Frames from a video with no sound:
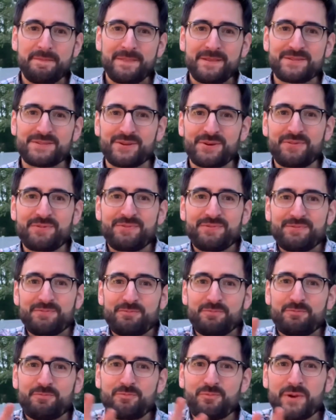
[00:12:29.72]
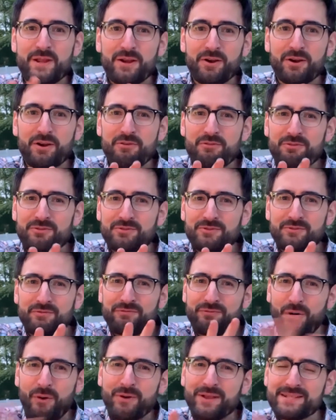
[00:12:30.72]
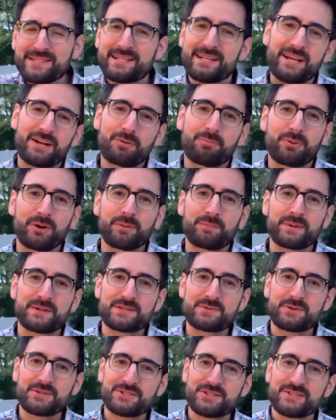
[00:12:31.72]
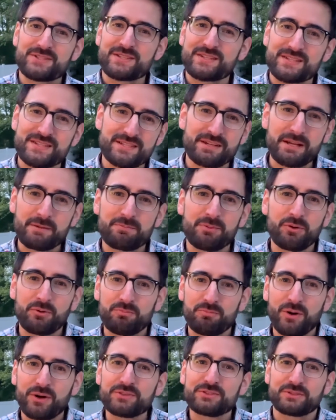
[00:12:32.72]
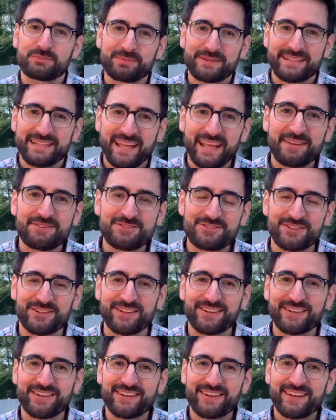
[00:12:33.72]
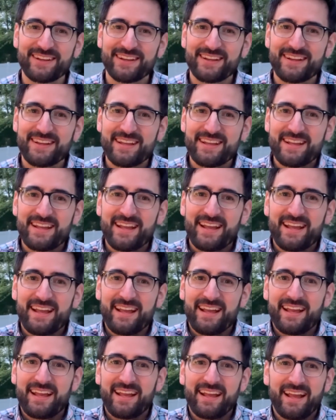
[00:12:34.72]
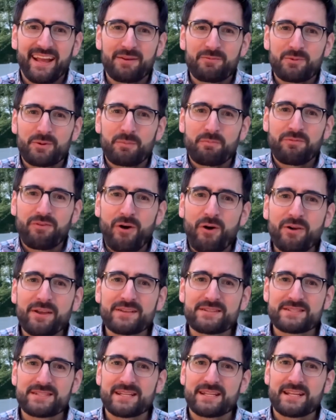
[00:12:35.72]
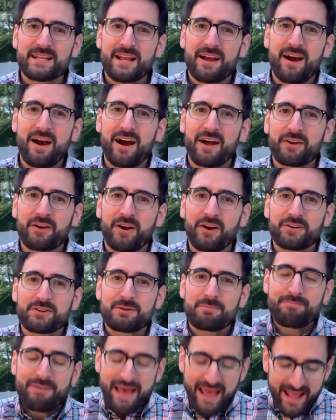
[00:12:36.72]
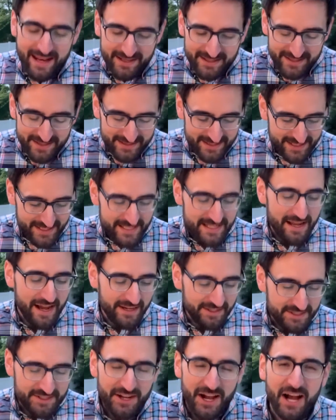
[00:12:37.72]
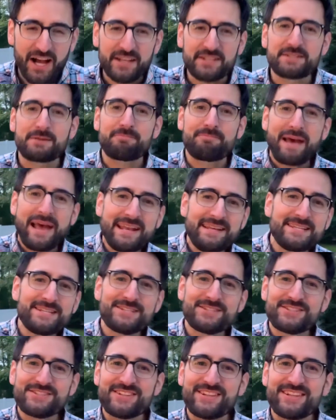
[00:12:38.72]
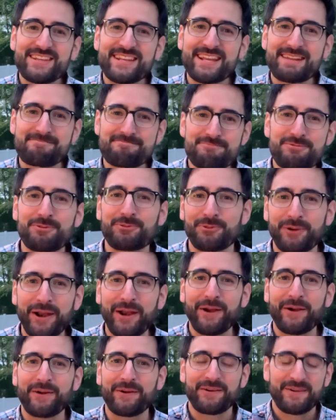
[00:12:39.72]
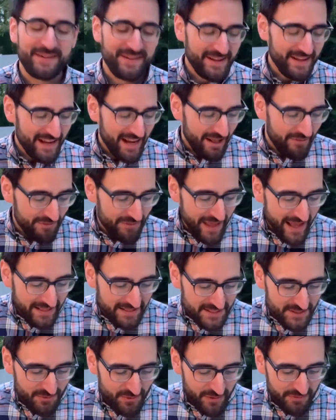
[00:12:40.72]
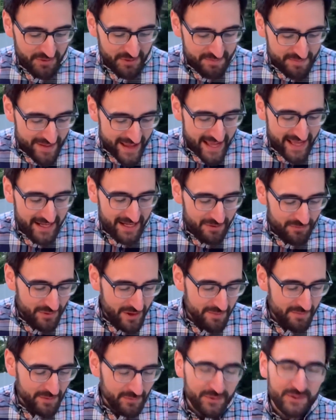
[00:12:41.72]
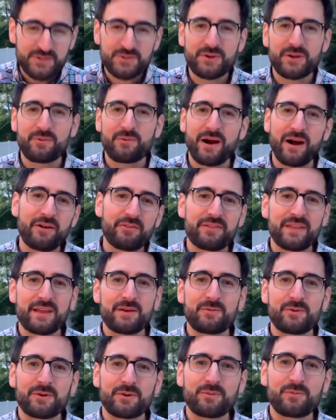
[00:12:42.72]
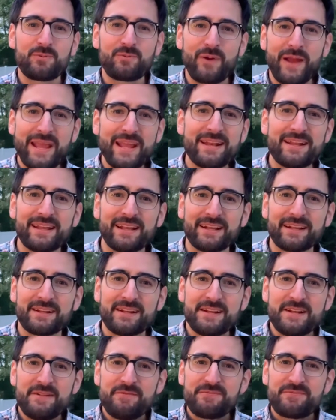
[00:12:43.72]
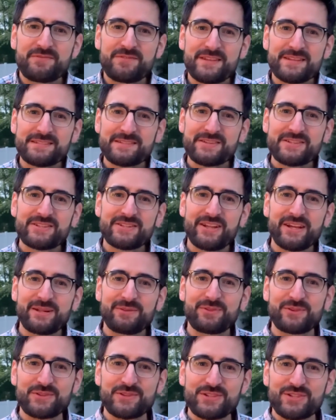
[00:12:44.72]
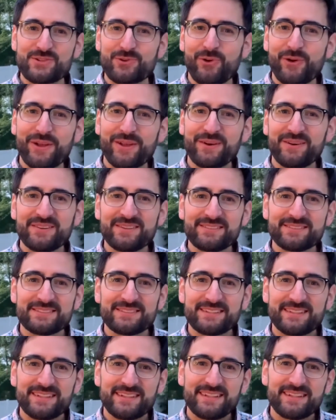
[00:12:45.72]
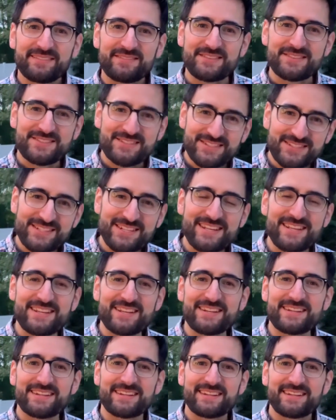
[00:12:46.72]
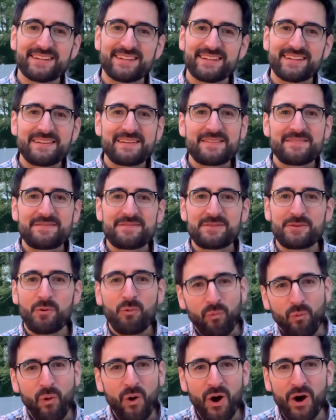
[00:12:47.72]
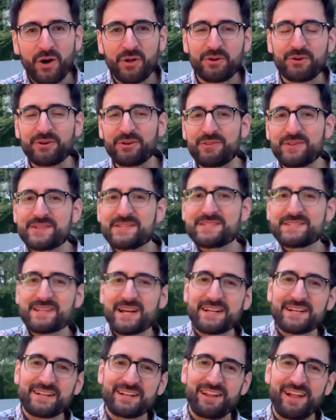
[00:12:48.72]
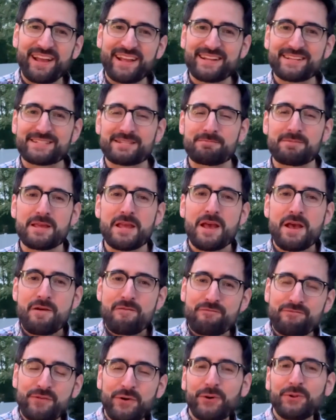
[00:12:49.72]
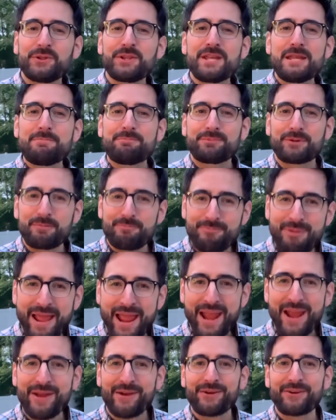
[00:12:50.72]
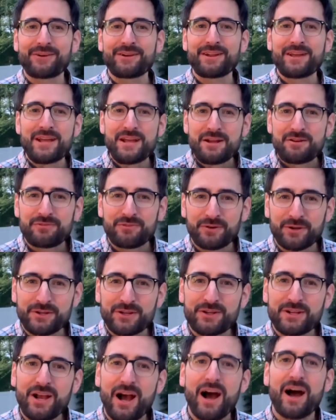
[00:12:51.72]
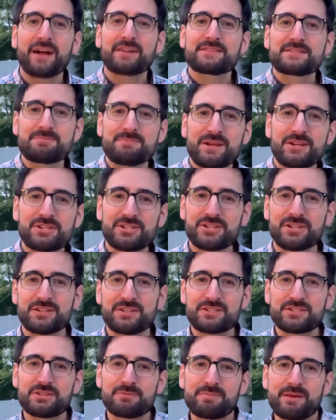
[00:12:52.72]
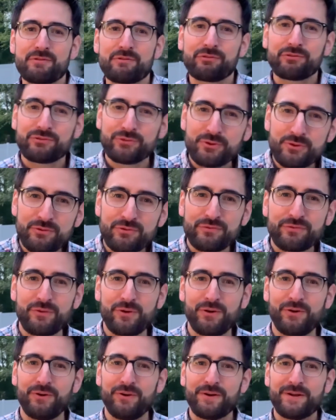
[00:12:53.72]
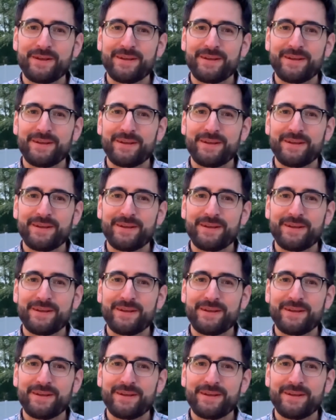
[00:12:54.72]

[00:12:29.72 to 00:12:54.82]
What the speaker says: So we are focusing on a purpose, which is disciple multiplication, and we're focusing on our dependency on God, dependency in prayer. And that's what the men and women were doing while they were waiting. This is like the soil, the seed, the water, the sunlight, to be fully prepared for God's mission to be fruitful.